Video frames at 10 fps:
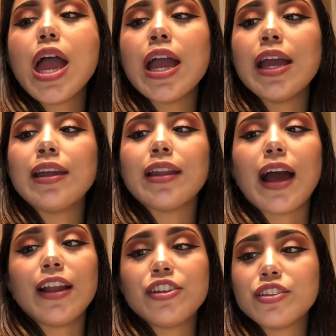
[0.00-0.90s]
And
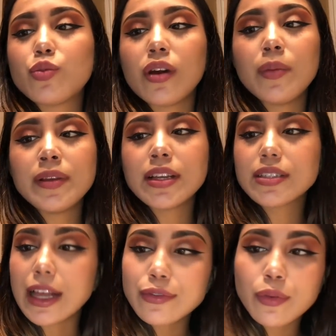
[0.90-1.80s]
I just want to be
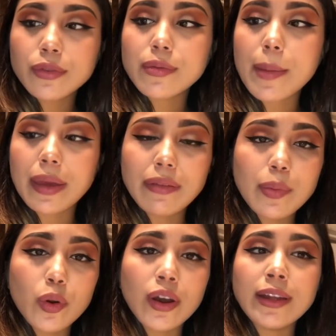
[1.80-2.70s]
successful with my baby
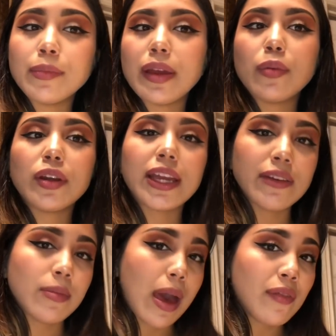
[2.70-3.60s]
boy and be able to
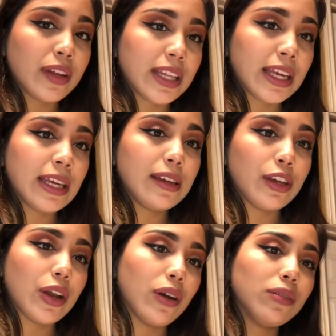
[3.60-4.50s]
give him everything,
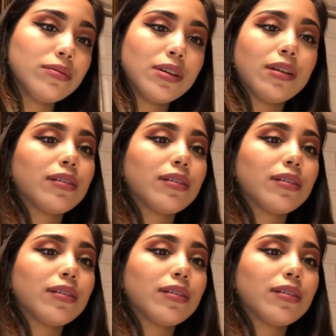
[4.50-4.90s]
you know,